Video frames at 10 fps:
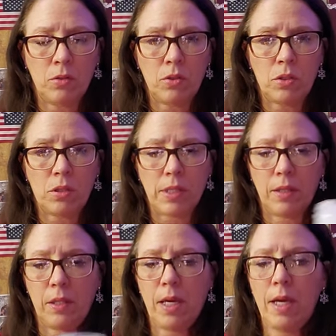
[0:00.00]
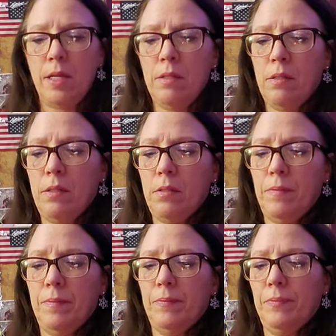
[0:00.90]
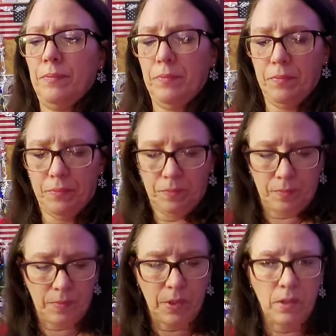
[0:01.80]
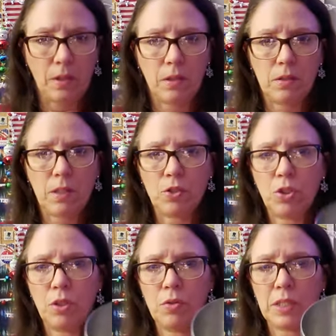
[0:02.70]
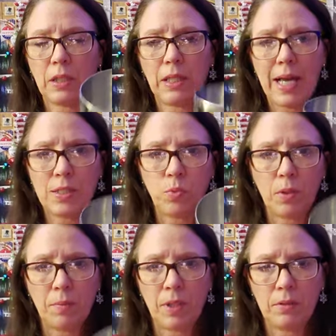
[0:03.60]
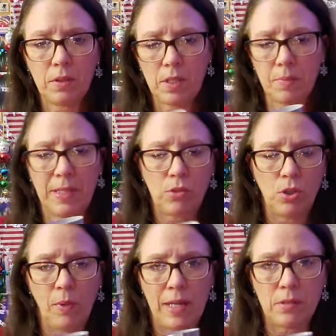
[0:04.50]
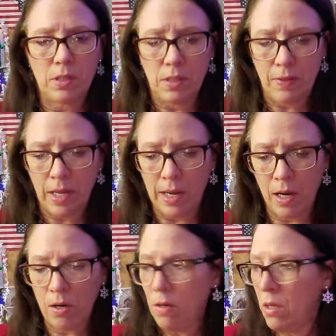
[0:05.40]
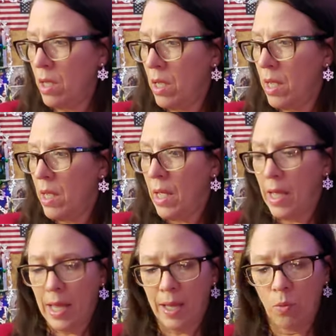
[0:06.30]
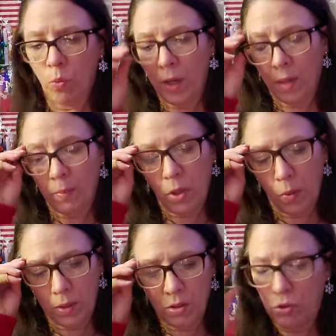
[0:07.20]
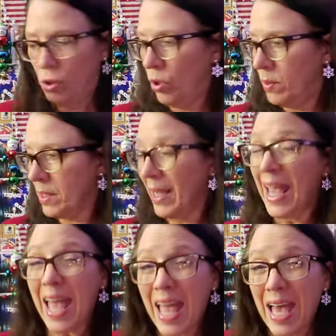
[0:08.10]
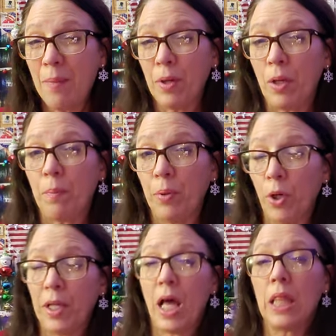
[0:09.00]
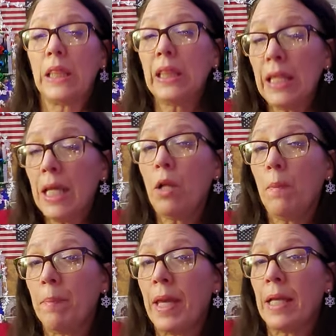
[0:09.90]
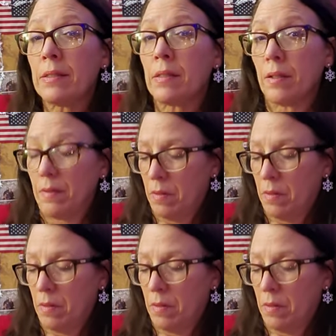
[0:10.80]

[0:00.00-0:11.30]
Just like that. Okay, so I should have used the glass one, but there's about two ounces in there. And what I'm going to do is I am going to put a little bit